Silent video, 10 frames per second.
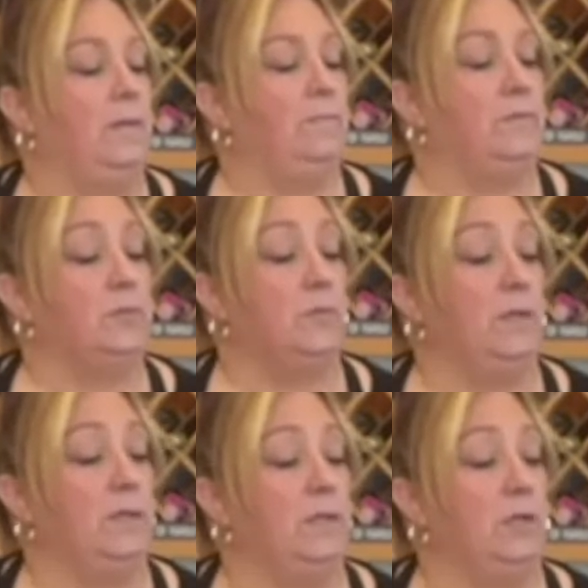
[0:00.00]
it's
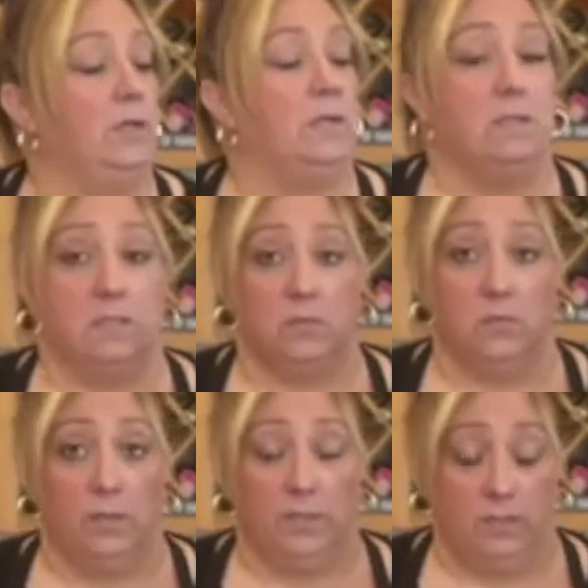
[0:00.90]
really good. This is
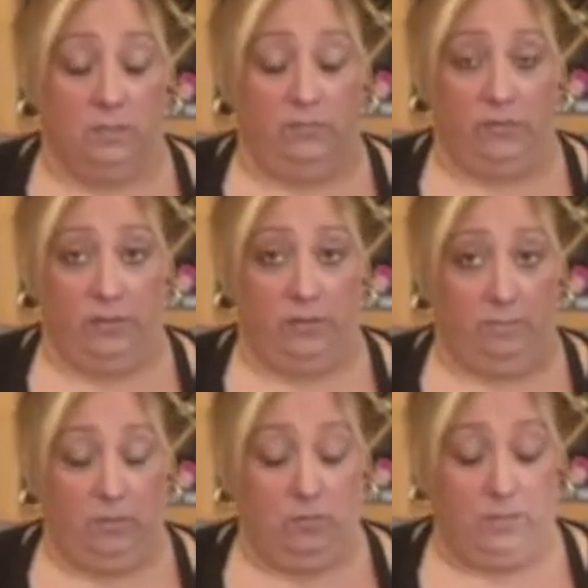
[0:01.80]
really good for your
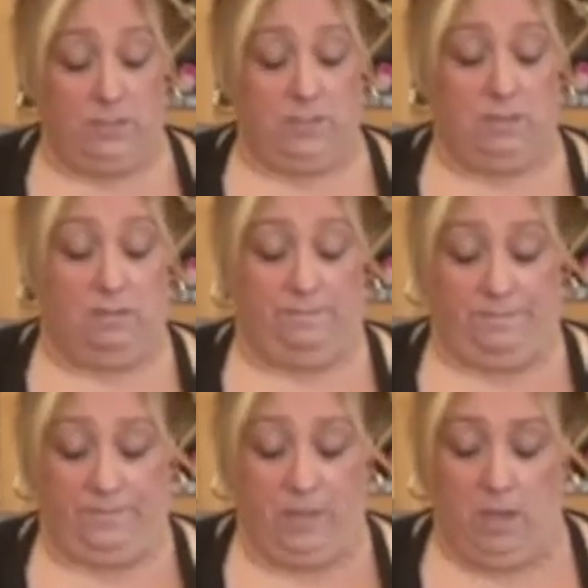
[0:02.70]
immune system.
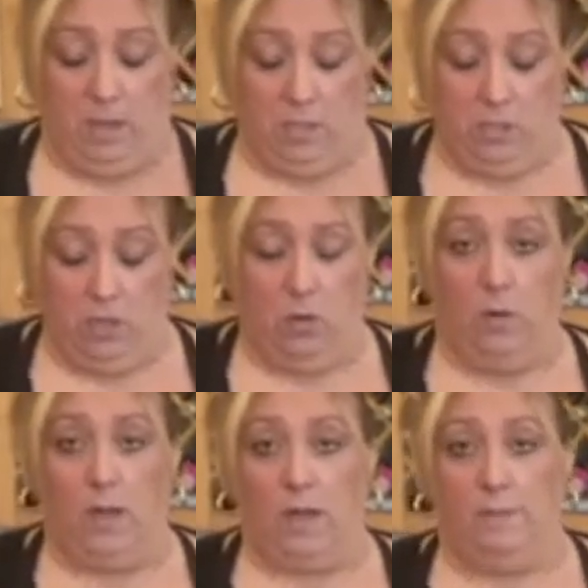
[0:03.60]

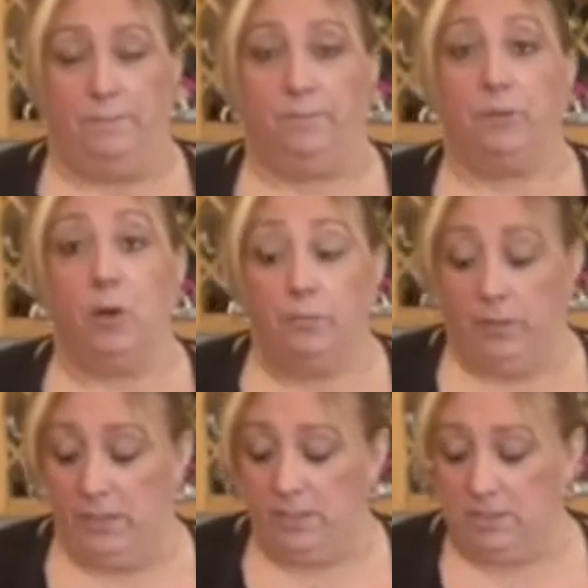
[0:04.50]

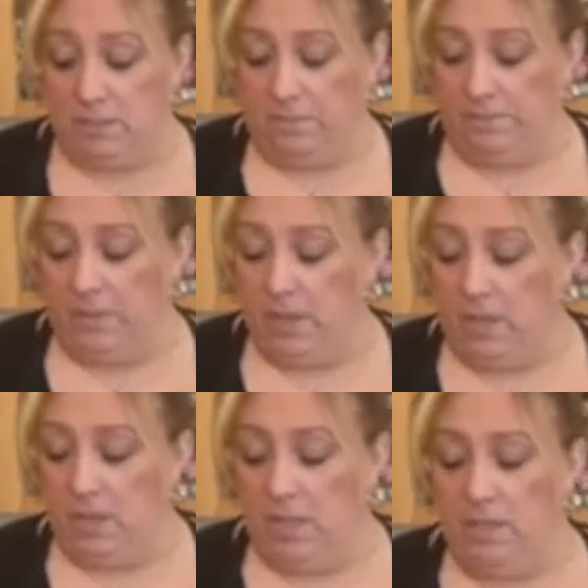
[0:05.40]
Propolis
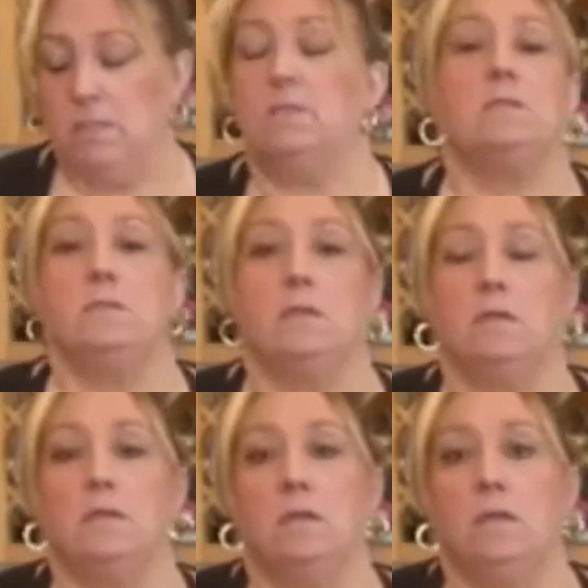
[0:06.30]
is
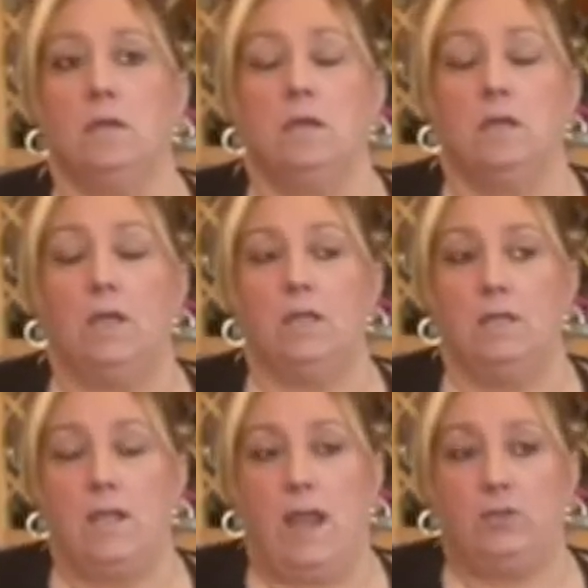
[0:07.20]

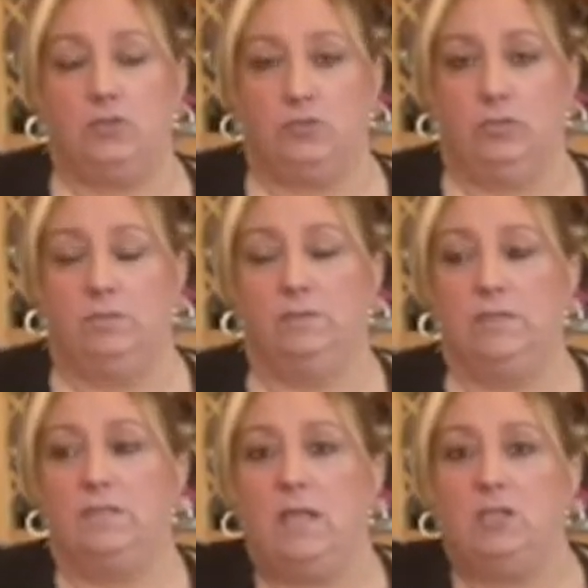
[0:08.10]

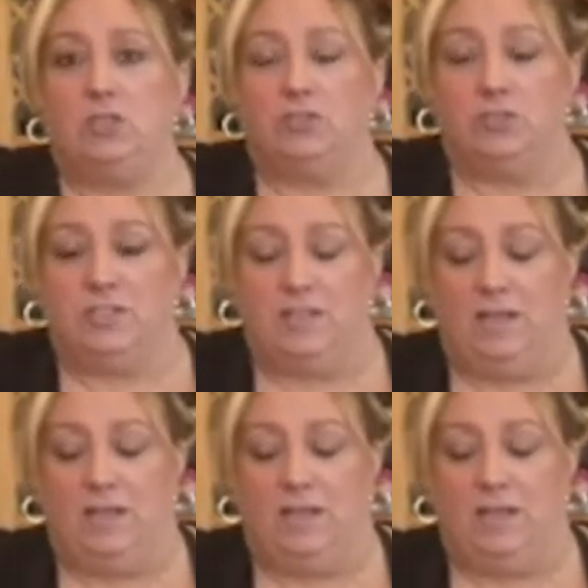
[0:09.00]
nature's,